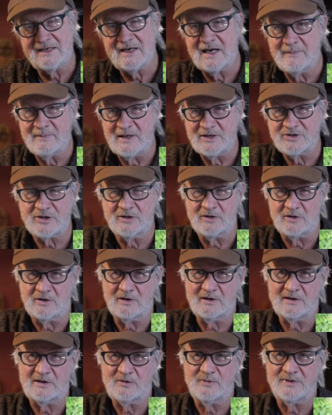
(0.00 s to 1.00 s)
that I mentioned
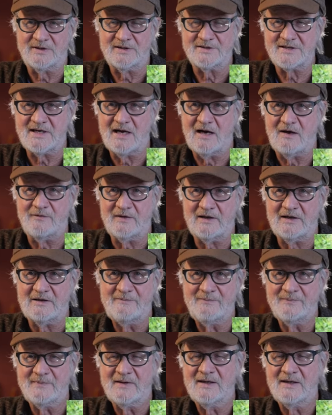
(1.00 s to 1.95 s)
earlier with the salvia.